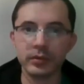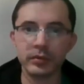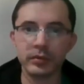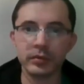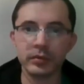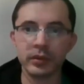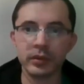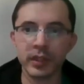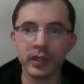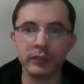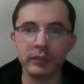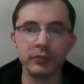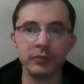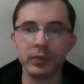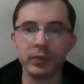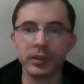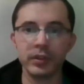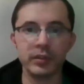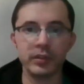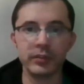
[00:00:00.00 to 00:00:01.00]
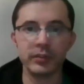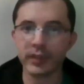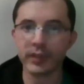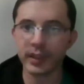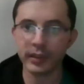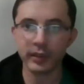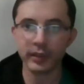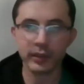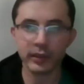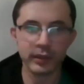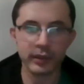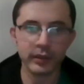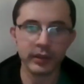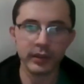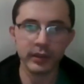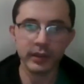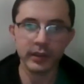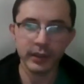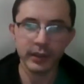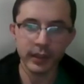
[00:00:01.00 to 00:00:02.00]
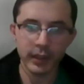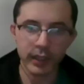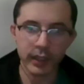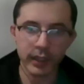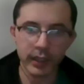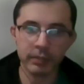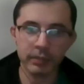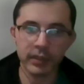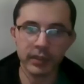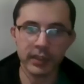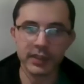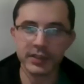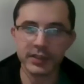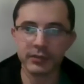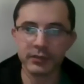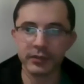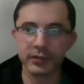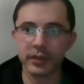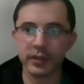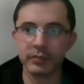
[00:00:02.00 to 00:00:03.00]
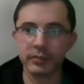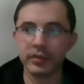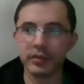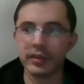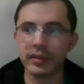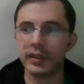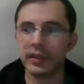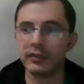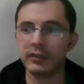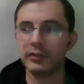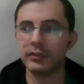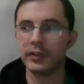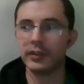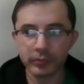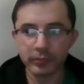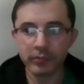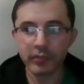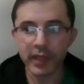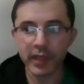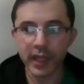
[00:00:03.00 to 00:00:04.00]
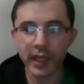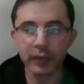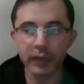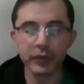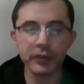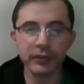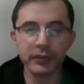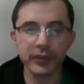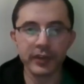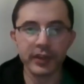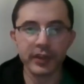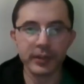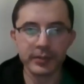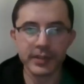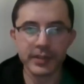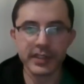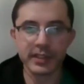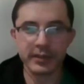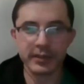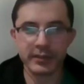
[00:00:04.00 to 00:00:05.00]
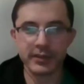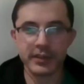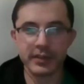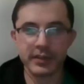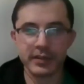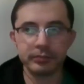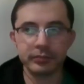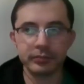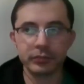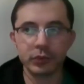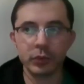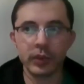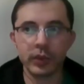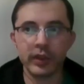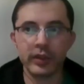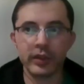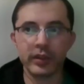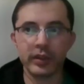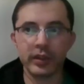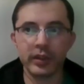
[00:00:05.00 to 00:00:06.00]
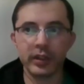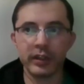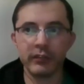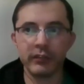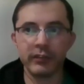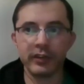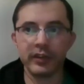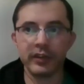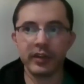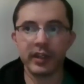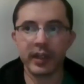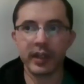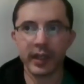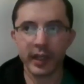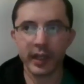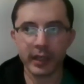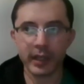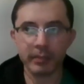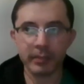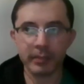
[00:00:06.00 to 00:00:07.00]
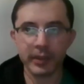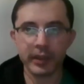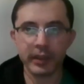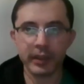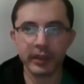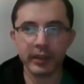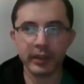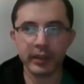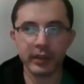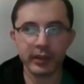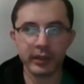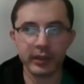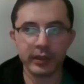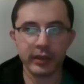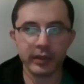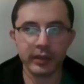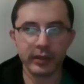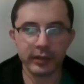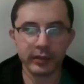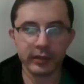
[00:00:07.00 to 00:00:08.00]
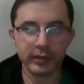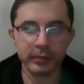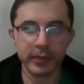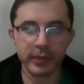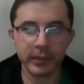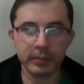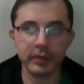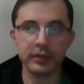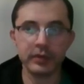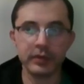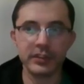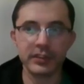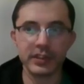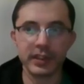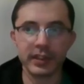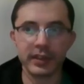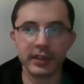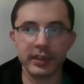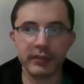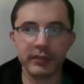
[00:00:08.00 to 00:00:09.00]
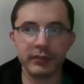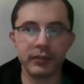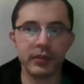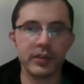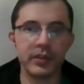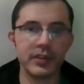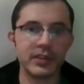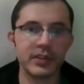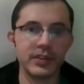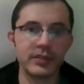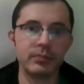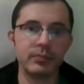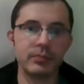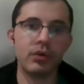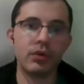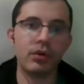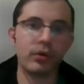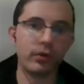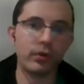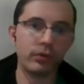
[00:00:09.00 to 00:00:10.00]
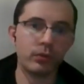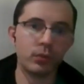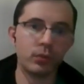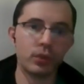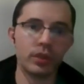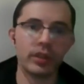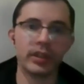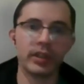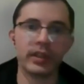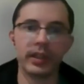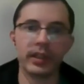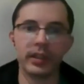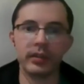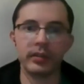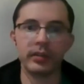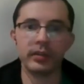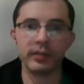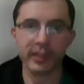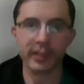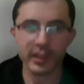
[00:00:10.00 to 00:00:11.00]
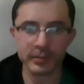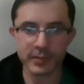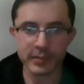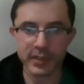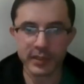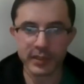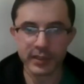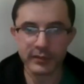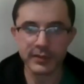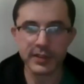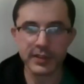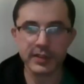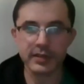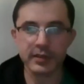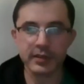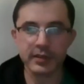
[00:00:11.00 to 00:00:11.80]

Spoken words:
live, where to find a place for them to live, how to feed themselves. With everything happening, people started focusing more on work and on themselves,